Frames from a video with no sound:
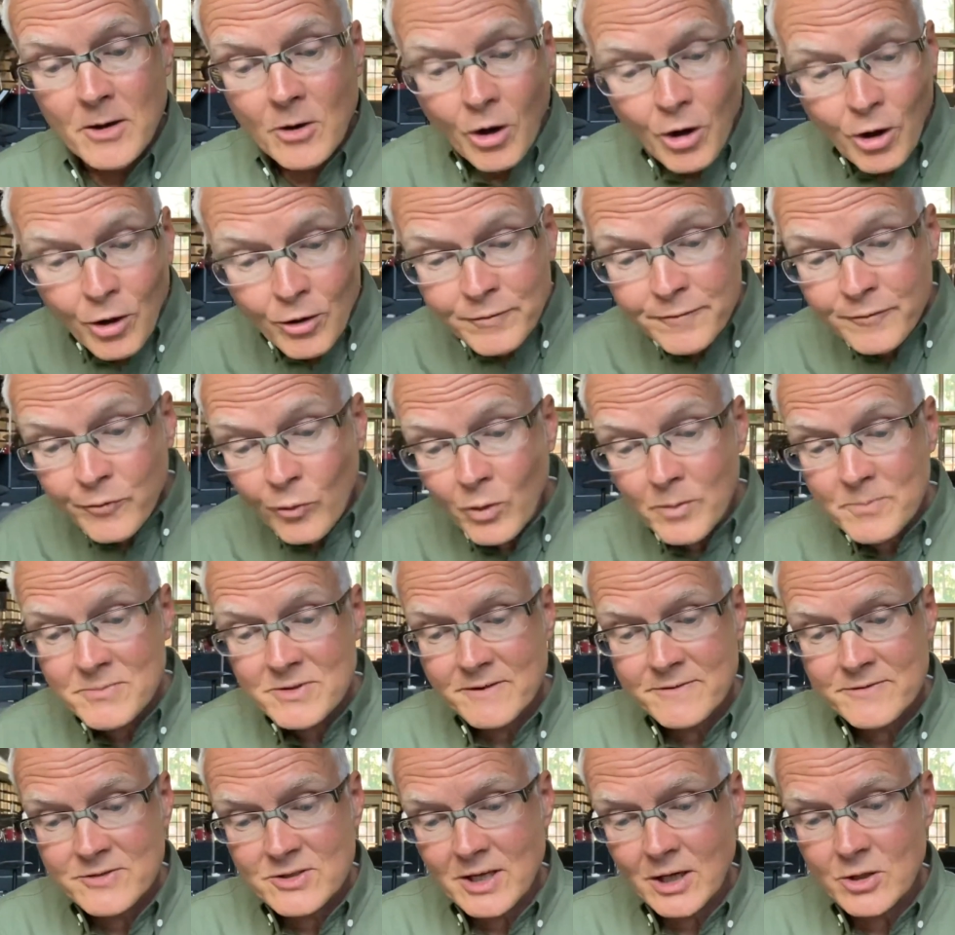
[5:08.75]
All forms
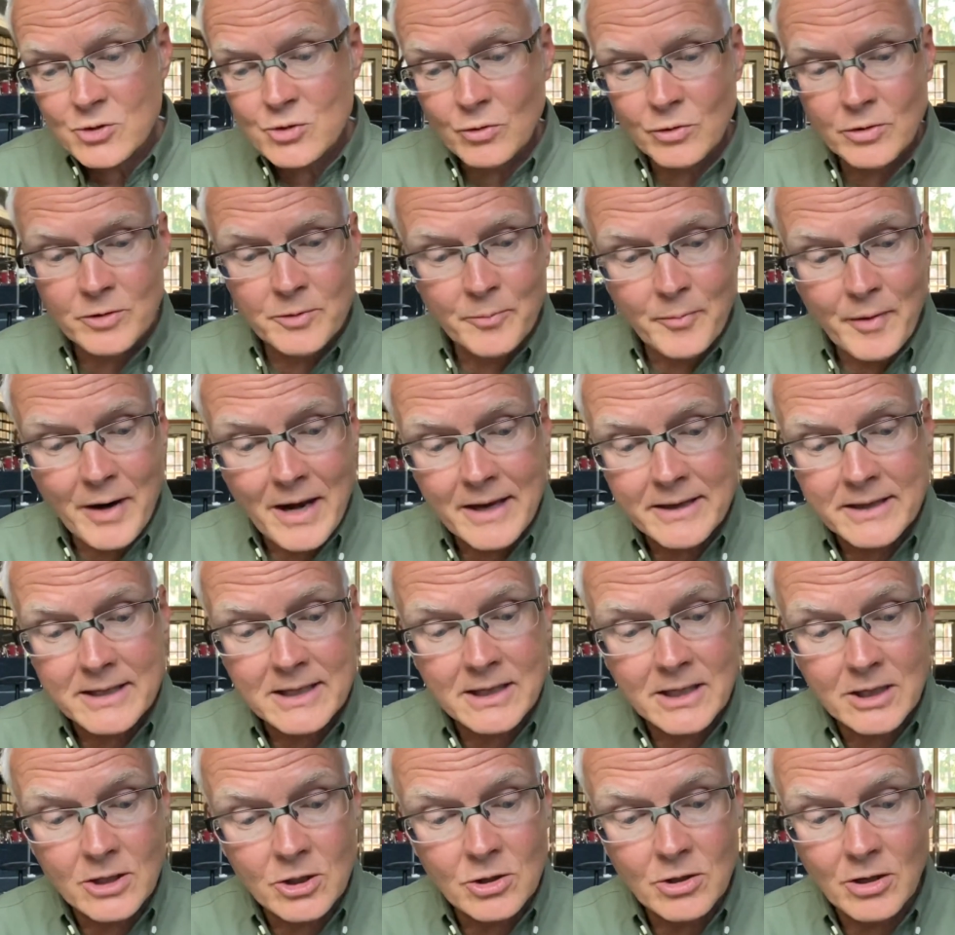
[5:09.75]
of sexual immorality
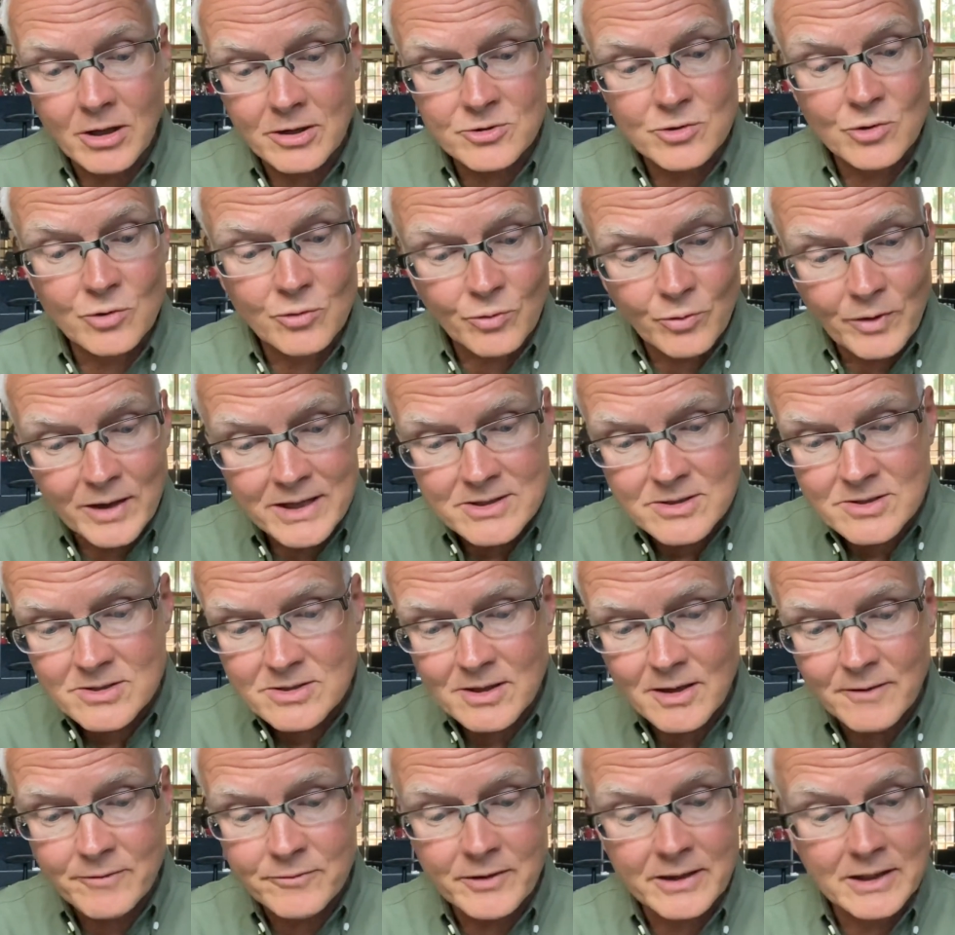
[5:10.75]
can cause great
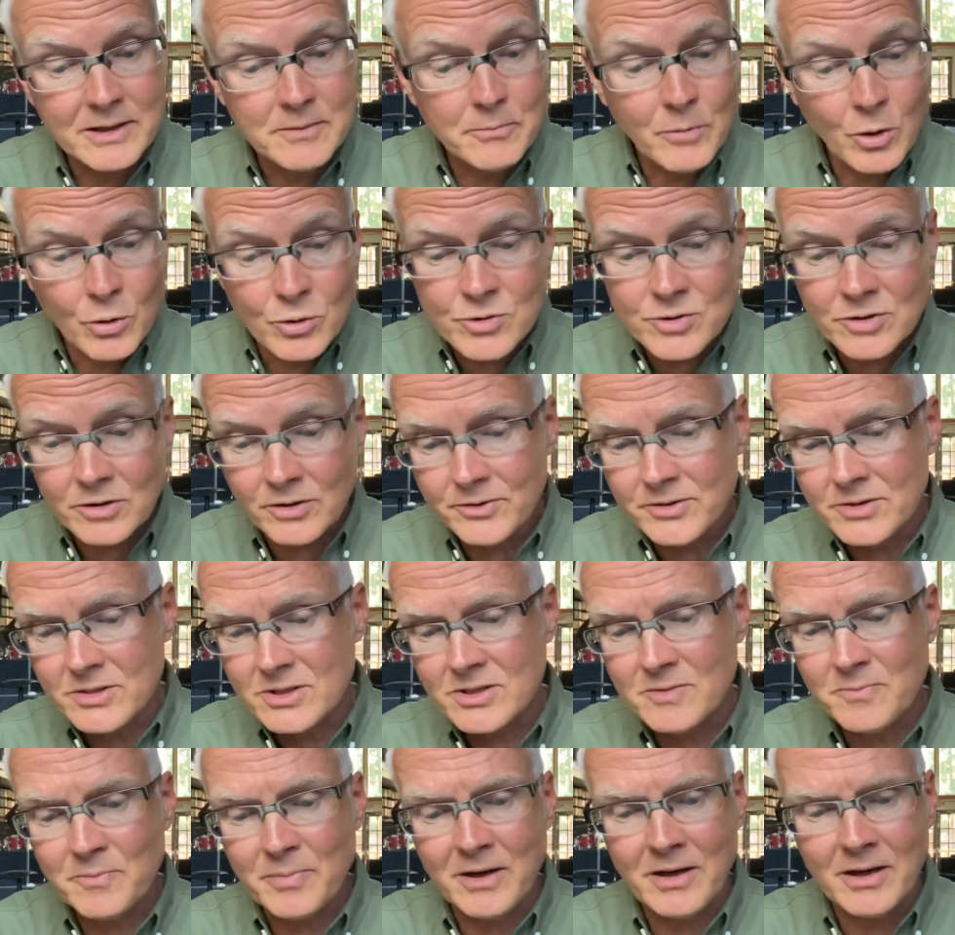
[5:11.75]
suffering, emotional
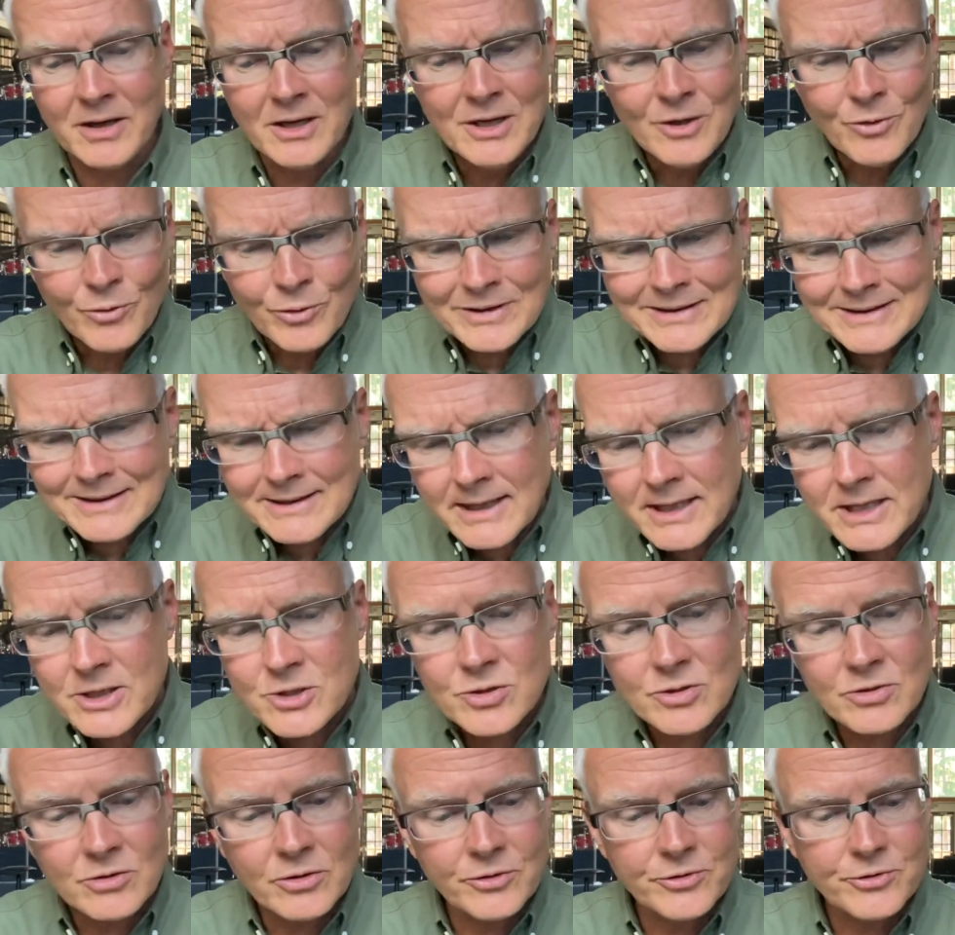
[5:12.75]
despair,
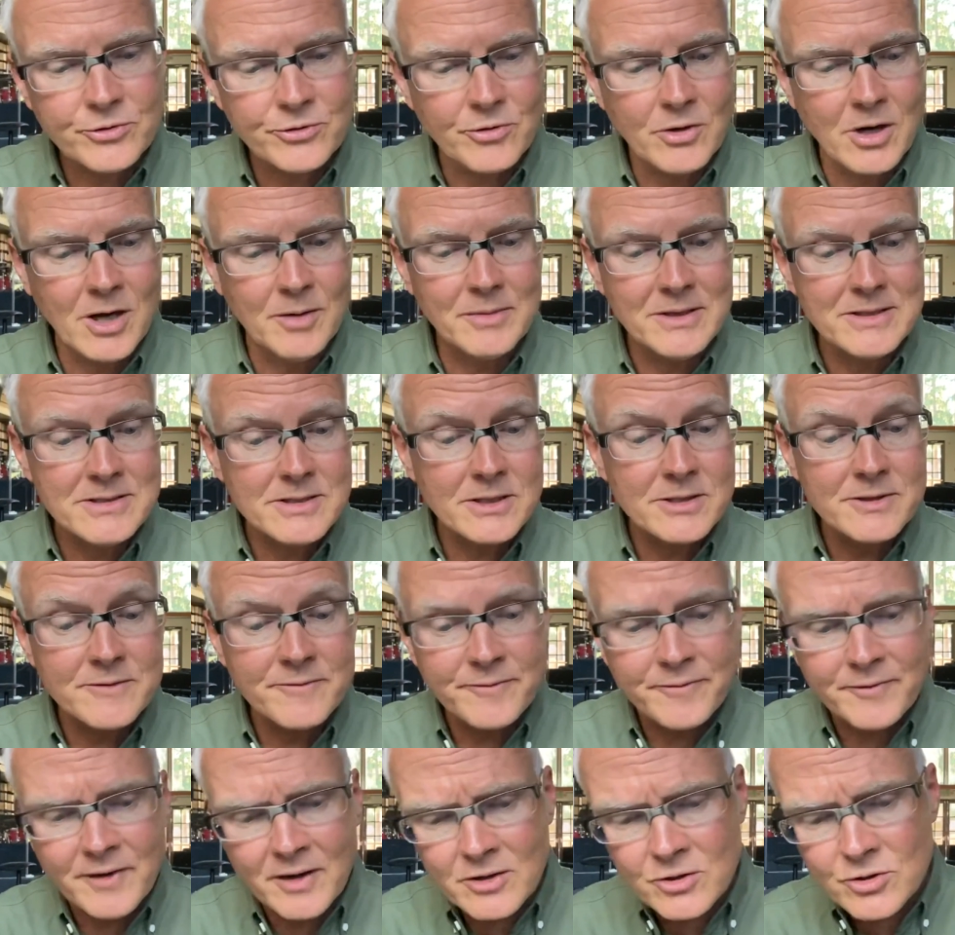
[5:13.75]
relational trauma,
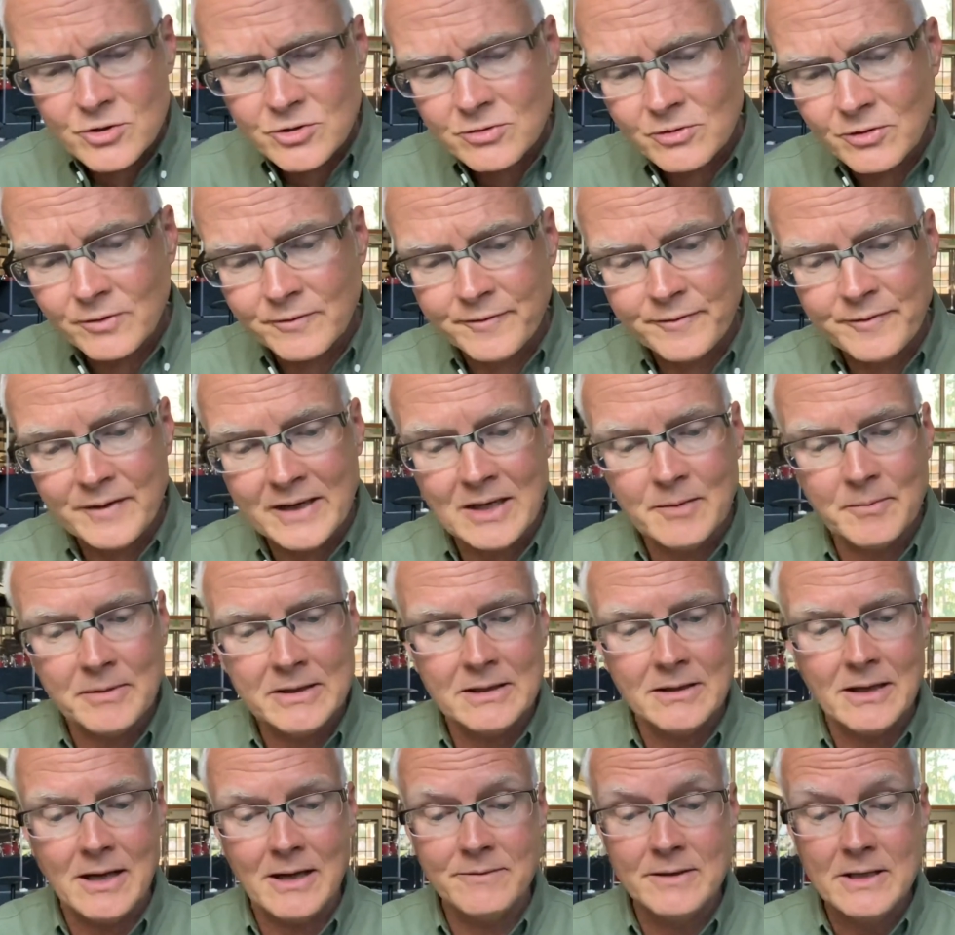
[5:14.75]
dysfunctional family
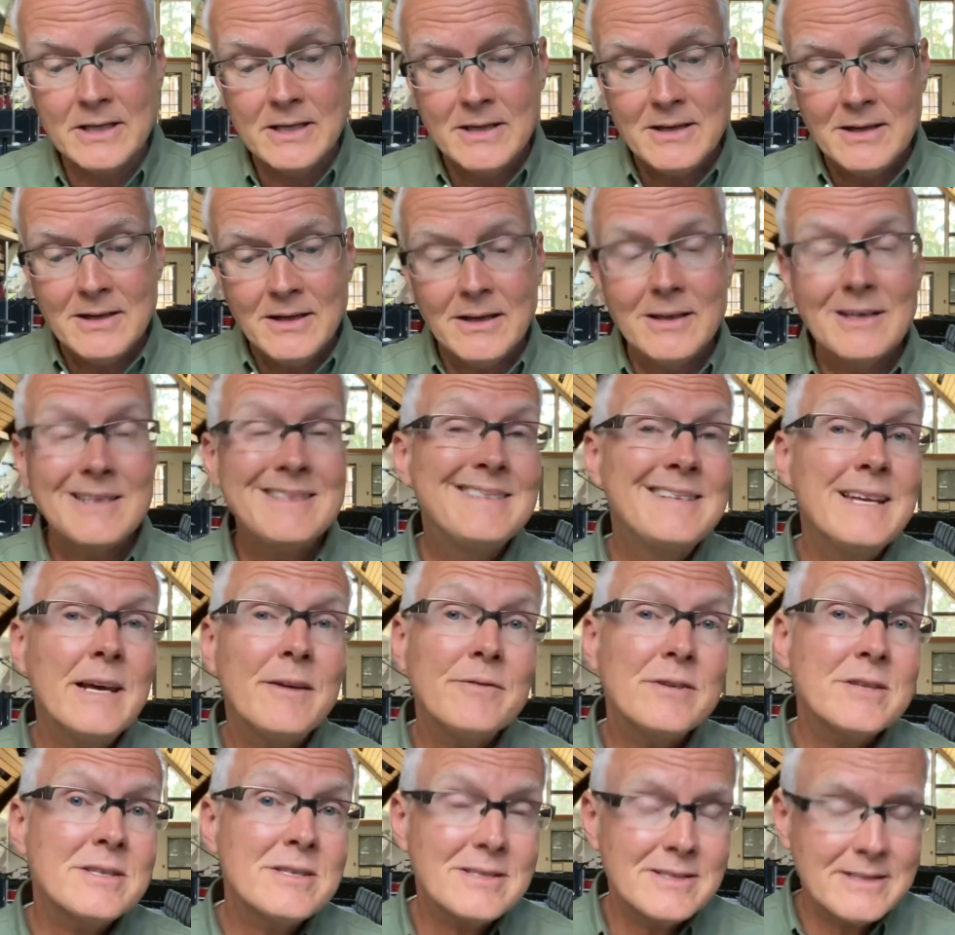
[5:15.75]
life, a
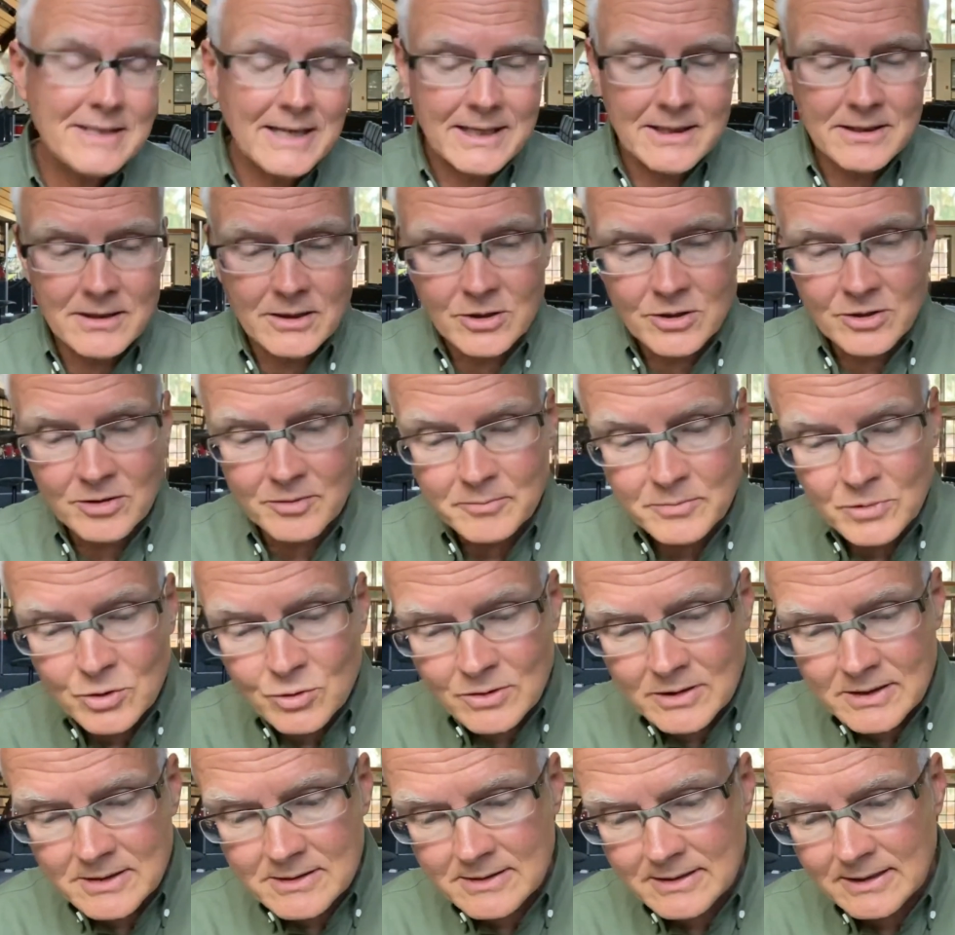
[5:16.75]
devastated
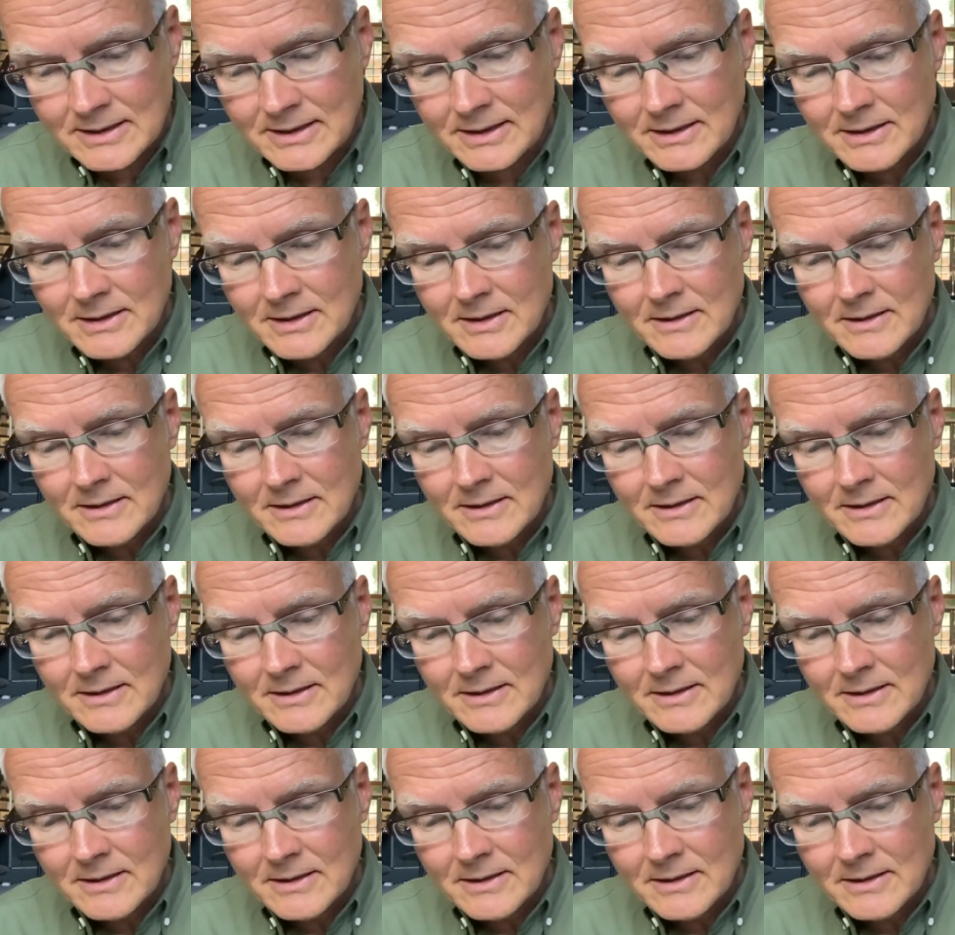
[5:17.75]
community,